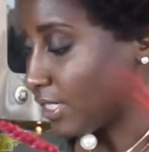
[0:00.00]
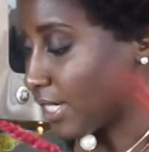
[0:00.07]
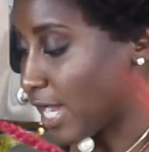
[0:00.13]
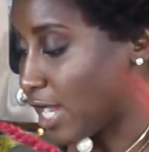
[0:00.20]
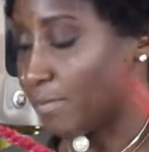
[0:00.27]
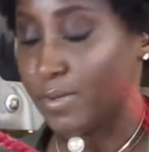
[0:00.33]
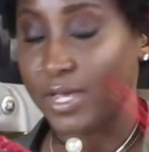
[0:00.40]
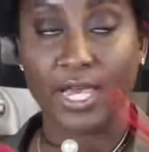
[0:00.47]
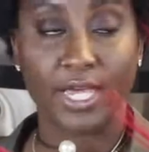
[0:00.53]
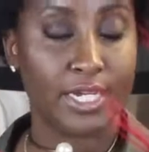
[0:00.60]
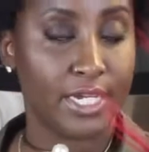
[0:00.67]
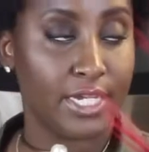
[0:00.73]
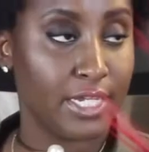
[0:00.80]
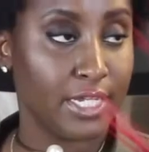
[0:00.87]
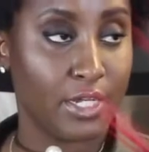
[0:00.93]
Now I'm
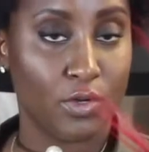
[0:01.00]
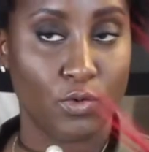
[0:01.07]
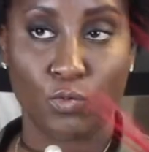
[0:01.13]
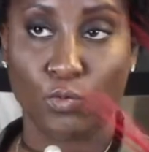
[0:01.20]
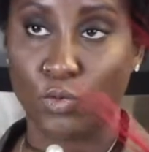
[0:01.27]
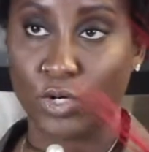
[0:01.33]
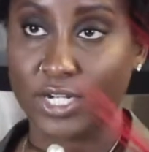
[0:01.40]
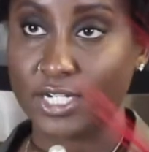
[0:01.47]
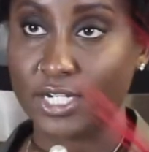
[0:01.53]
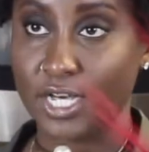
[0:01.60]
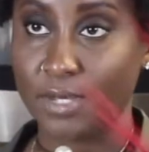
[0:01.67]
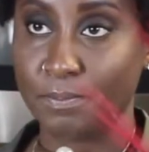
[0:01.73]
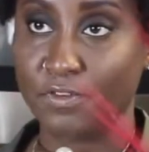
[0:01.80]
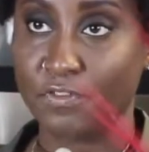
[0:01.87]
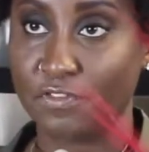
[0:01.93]
adding 1
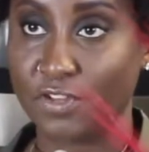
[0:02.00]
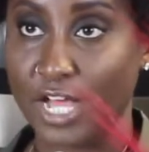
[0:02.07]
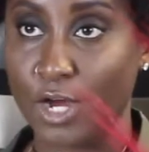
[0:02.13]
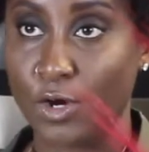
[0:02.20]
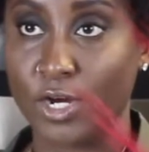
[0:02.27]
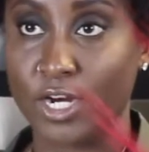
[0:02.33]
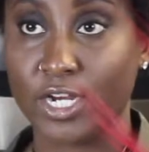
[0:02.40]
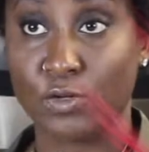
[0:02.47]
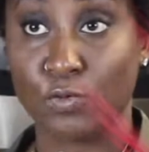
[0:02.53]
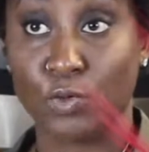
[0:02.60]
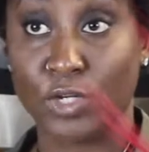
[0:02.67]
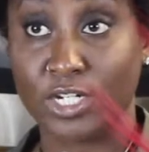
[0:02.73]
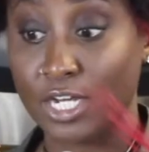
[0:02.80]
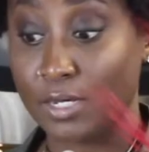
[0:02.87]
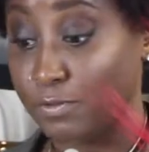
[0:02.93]
cup of flour
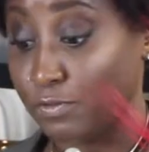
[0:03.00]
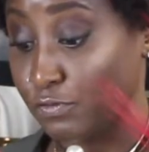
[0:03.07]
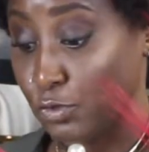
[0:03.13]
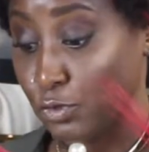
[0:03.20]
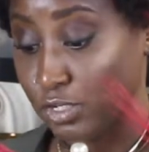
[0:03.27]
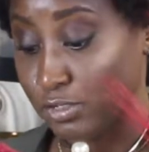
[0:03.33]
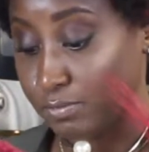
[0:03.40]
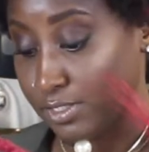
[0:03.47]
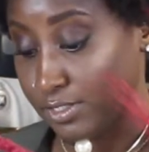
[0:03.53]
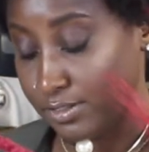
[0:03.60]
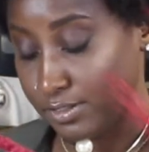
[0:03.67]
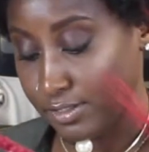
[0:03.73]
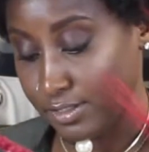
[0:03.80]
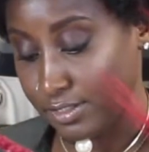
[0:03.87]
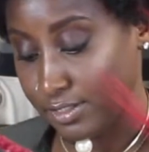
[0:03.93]
and 1 cup of cornmeal.